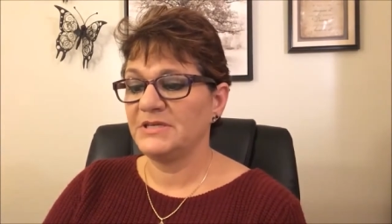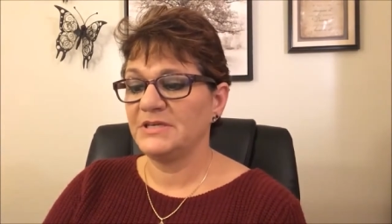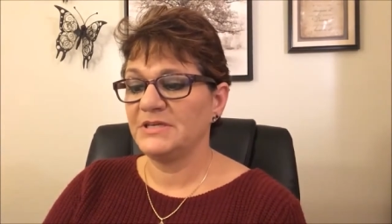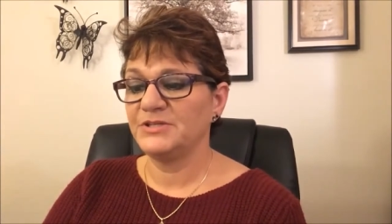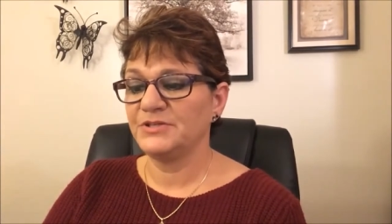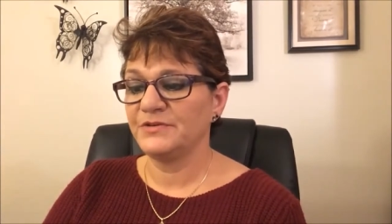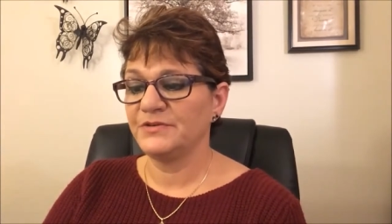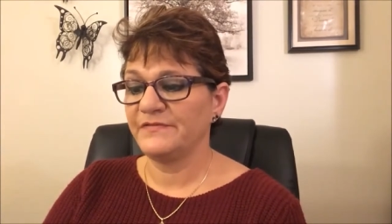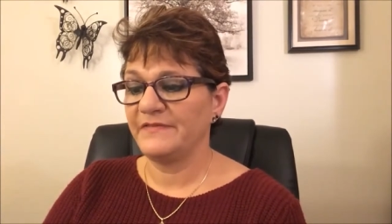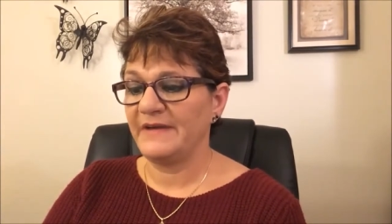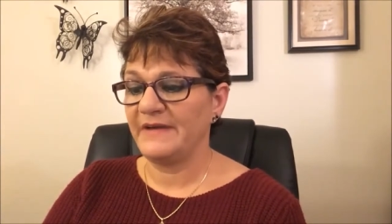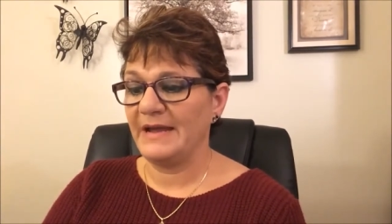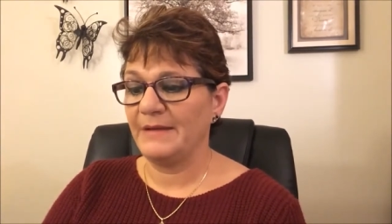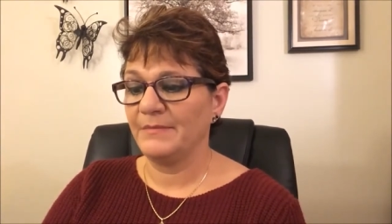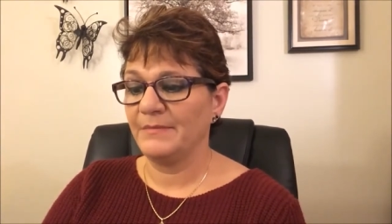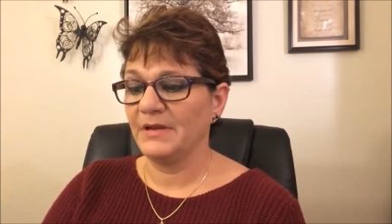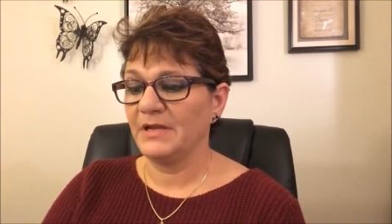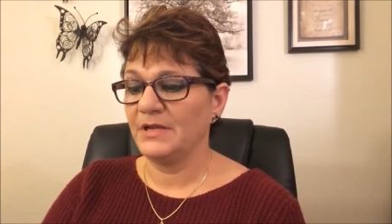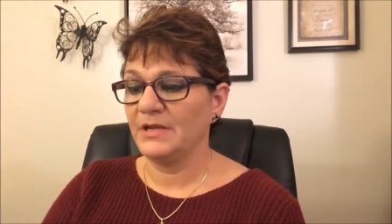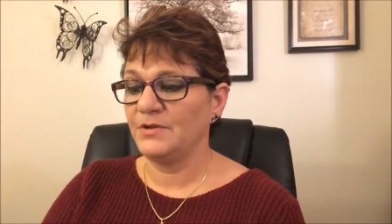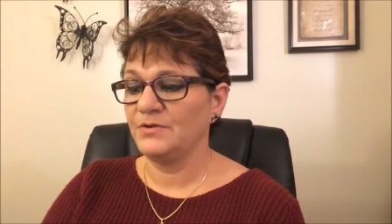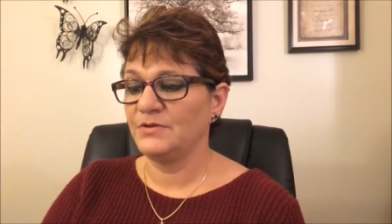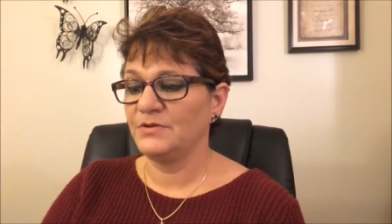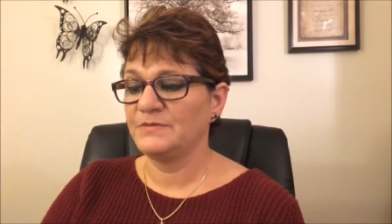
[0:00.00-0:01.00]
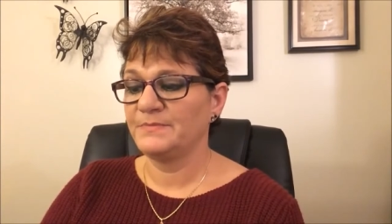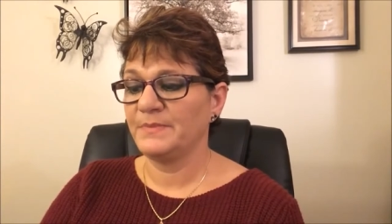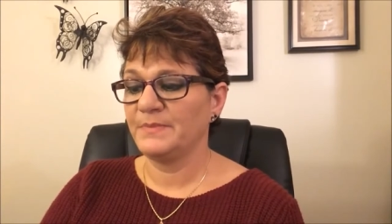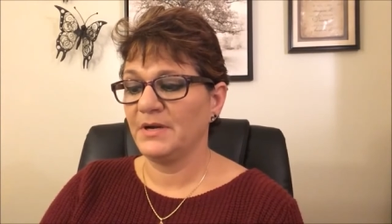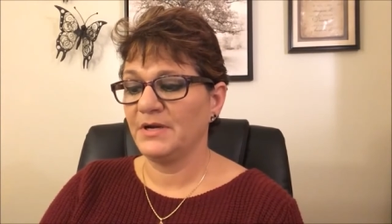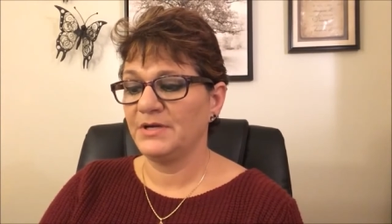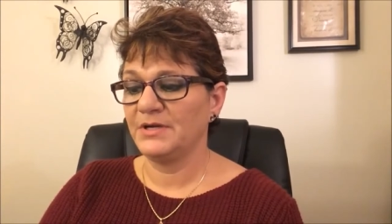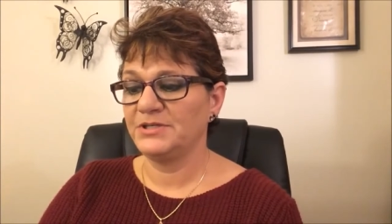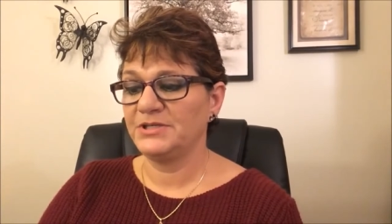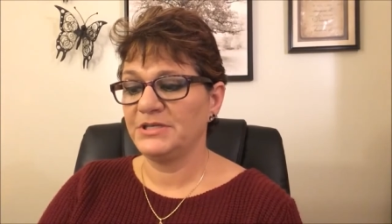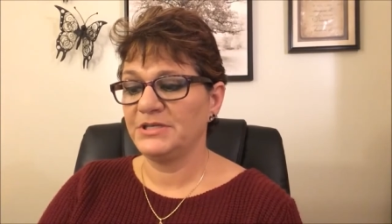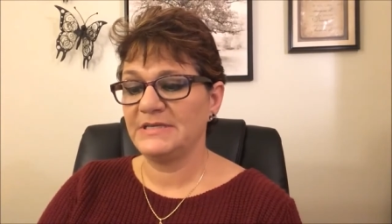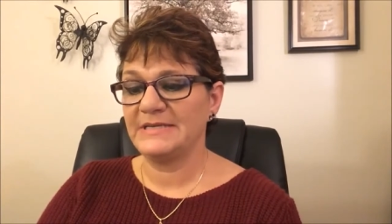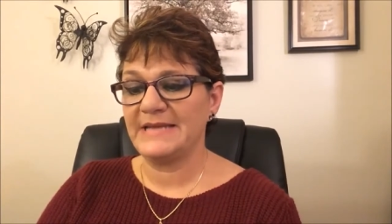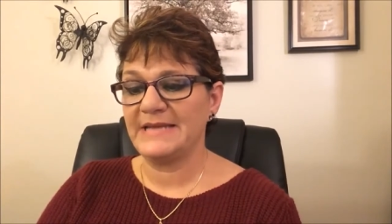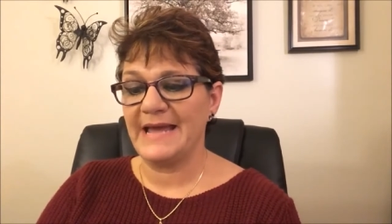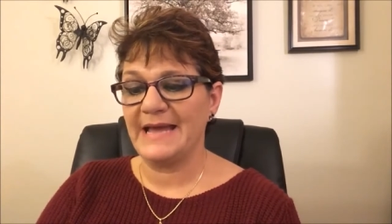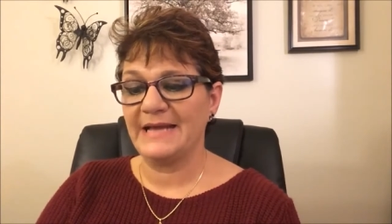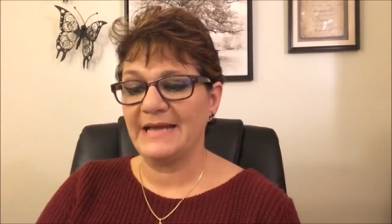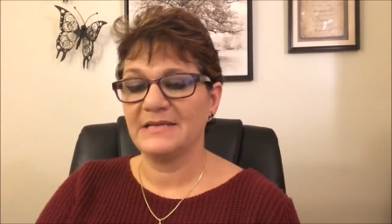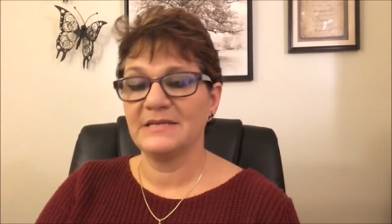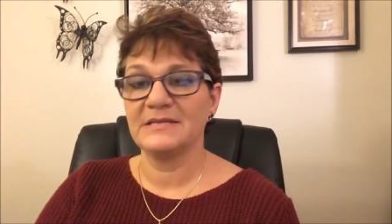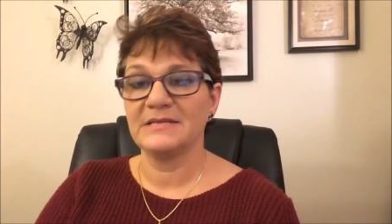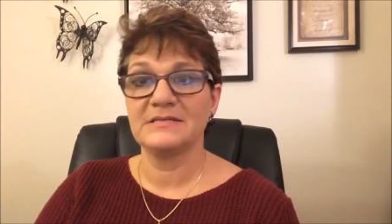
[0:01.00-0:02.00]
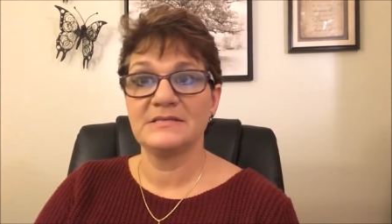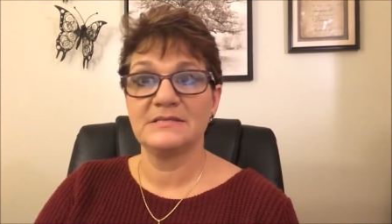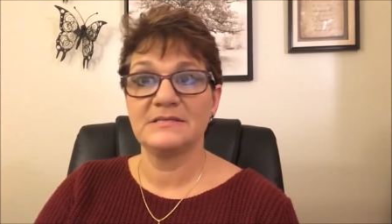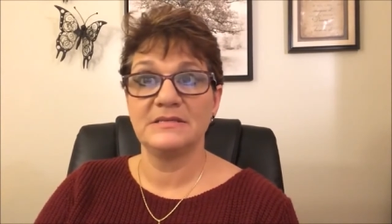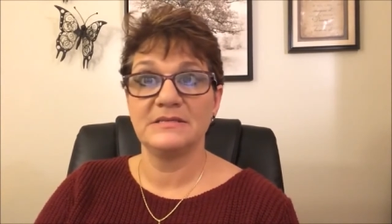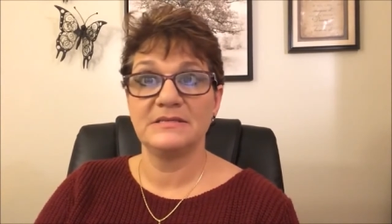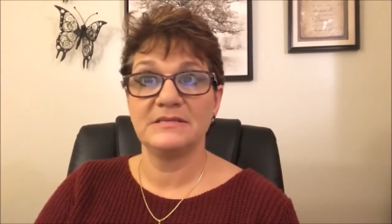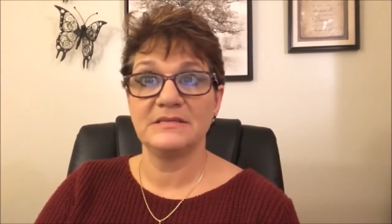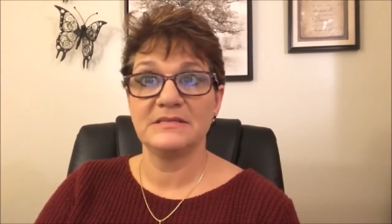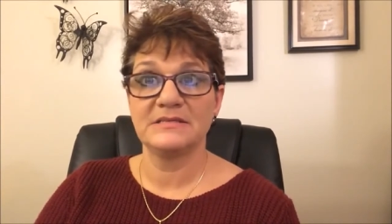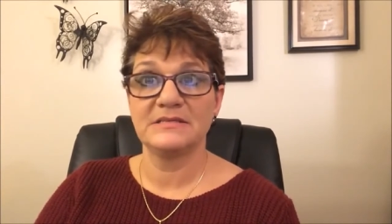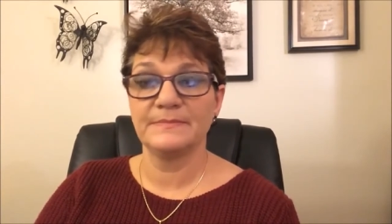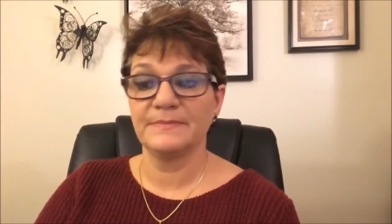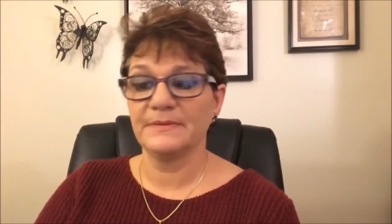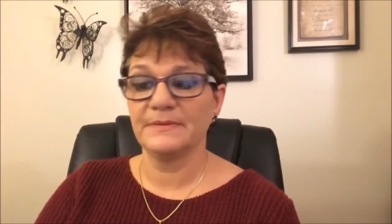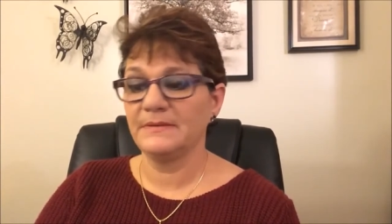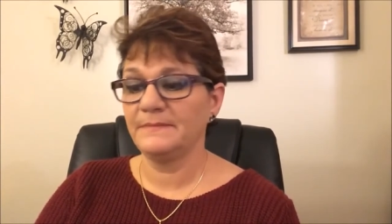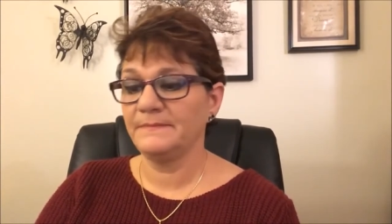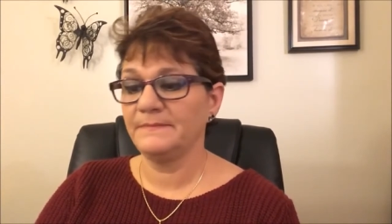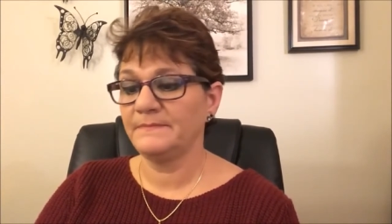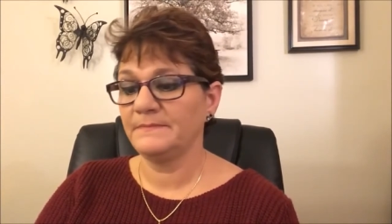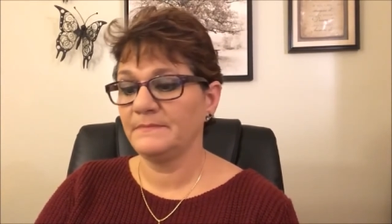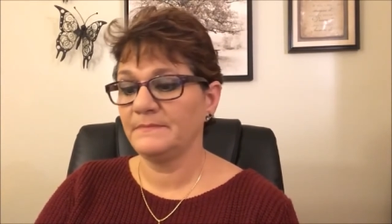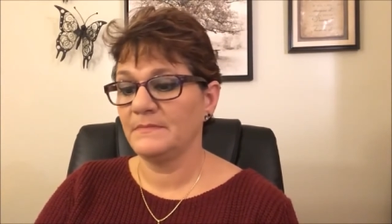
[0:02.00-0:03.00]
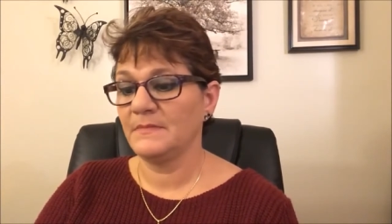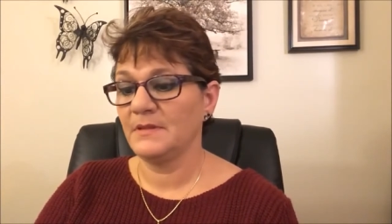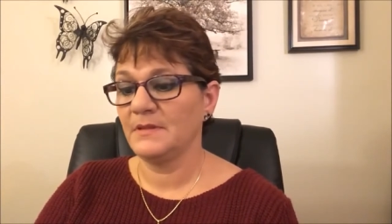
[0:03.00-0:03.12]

did your family use punishing tactics to discipline?